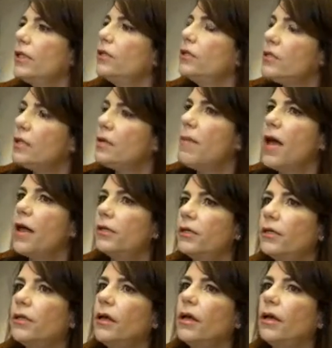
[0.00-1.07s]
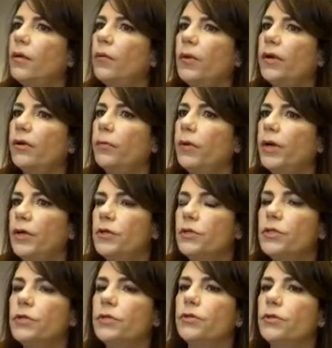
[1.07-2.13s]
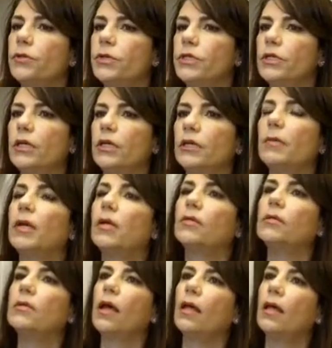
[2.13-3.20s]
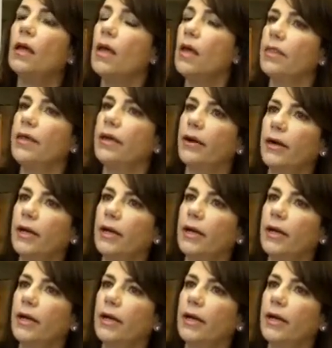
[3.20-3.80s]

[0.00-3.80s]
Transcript: So it doesn't matter uh, where where you you start because uh,